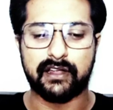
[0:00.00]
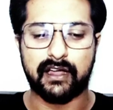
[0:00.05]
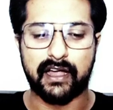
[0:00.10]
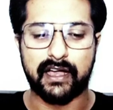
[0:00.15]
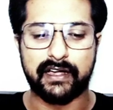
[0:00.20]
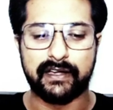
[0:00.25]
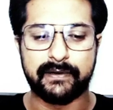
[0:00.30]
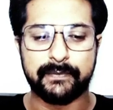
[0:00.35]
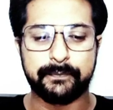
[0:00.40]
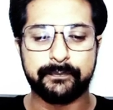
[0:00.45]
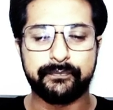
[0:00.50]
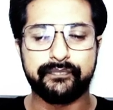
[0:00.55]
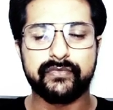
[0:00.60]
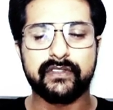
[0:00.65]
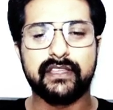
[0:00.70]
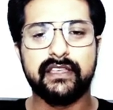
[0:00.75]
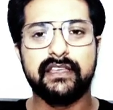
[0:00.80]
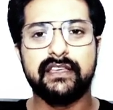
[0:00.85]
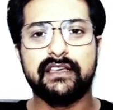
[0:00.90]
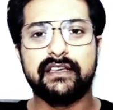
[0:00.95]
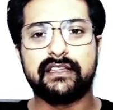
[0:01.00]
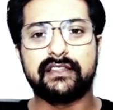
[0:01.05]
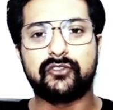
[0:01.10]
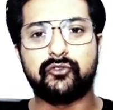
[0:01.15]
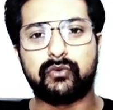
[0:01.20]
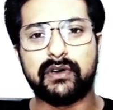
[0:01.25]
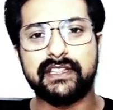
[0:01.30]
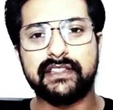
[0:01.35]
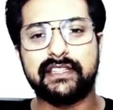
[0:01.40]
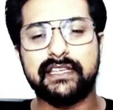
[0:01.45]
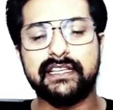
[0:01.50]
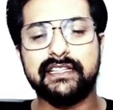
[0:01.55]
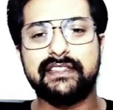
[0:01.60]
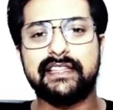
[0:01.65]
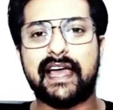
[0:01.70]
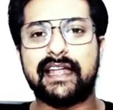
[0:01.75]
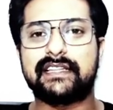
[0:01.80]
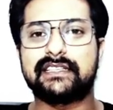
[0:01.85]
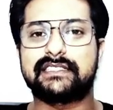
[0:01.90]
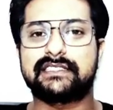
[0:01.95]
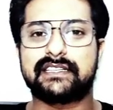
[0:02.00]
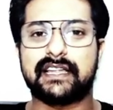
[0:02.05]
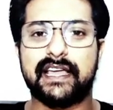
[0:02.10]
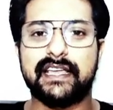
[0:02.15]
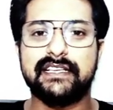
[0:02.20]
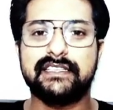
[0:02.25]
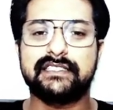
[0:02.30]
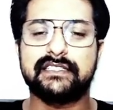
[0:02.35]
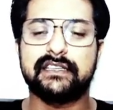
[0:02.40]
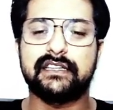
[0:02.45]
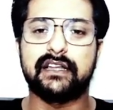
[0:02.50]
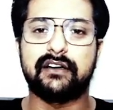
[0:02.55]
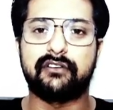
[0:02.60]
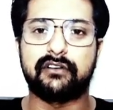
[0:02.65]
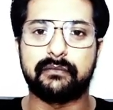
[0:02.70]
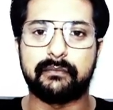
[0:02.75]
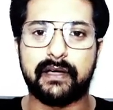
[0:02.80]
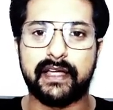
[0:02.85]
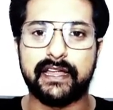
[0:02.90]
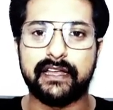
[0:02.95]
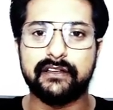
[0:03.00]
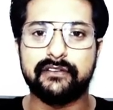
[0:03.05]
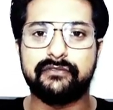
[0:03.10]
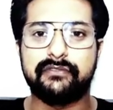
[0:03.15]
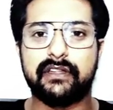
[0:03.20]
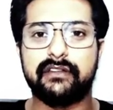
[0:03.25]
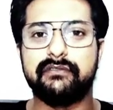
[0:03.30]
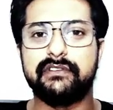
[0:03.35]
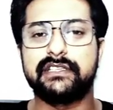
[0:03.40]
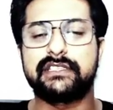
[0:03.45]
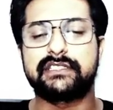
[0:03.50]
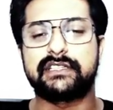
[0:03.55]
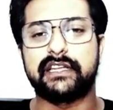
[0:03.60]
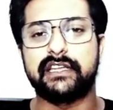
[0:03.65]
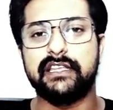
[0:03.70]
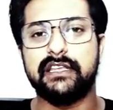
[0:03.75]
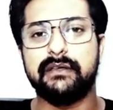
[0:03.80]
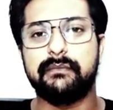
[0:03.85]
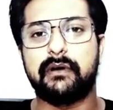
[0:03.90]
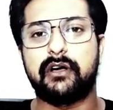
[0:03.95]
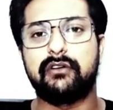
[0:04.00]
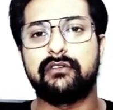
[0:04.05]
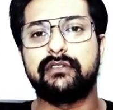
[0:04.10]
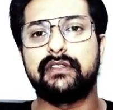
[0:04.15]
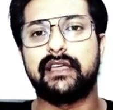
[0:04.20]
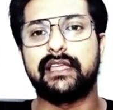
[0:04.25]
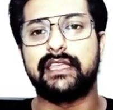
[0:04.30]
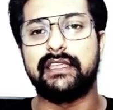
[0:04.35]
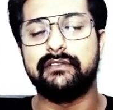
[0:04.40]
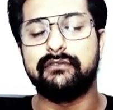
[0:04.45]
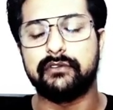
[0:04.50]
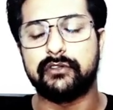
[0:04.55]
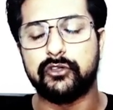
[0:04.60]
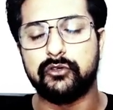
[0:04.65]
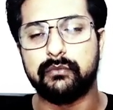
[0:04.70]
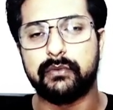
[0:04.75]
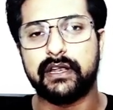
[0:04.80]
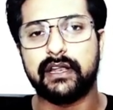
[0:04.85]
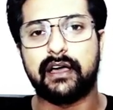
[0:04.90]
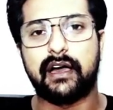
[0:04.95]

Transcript: heart. One thing that strikes in our mind when we study about the human